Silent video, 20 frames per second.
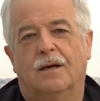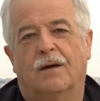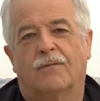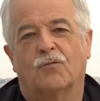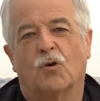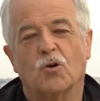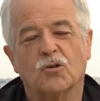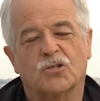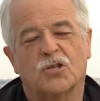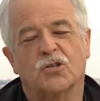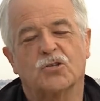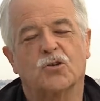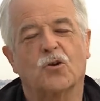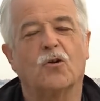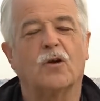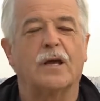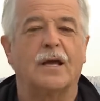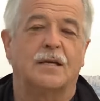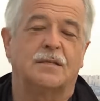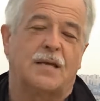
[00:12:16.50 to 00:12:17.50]
Of course, the
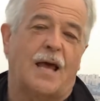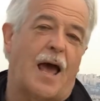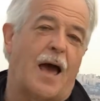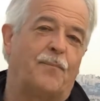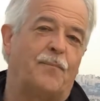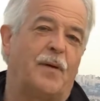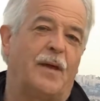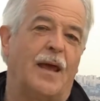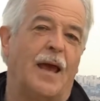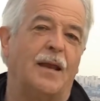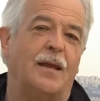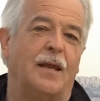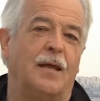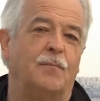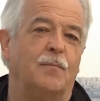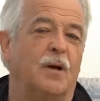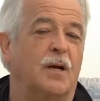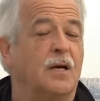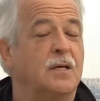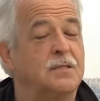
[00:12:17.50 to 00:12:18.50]
story has a happy
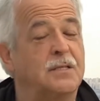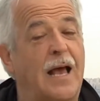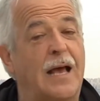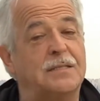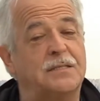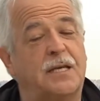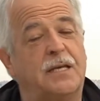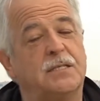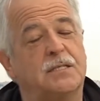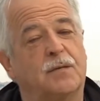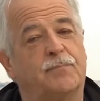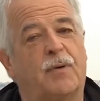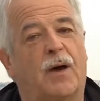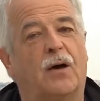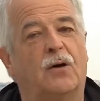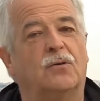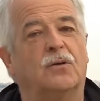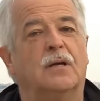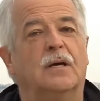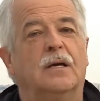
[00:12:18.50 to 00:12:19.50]
ending because as he's
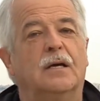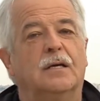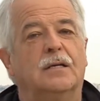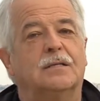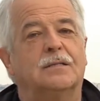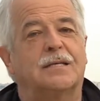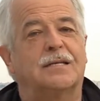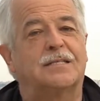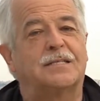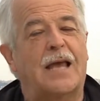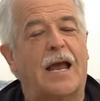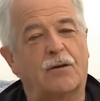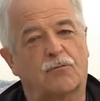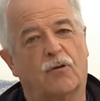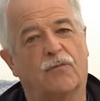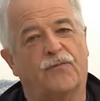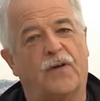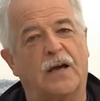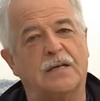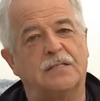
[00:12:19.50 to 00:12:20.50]
about to
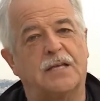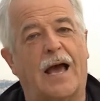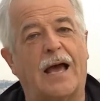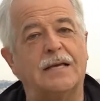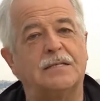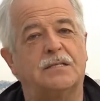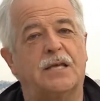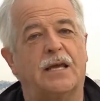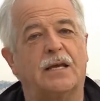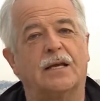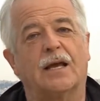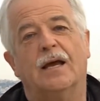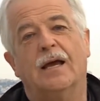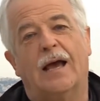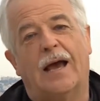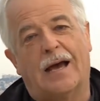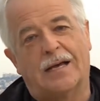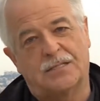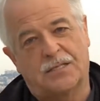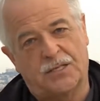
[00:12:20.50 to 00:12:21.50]
sacrifice Isaac
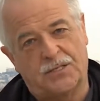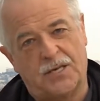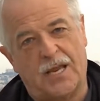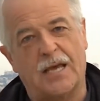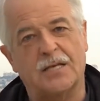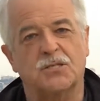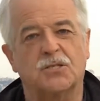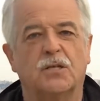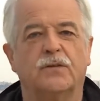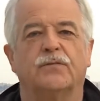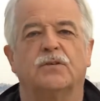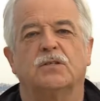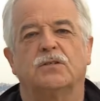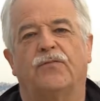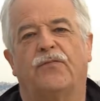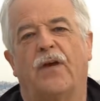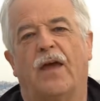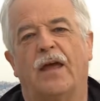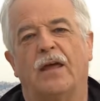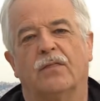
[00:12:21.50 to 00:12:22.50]
as a test of
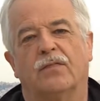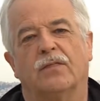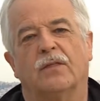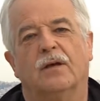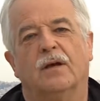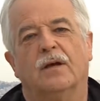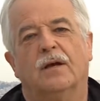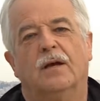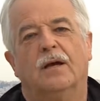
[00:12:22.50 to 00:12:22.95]
his faith,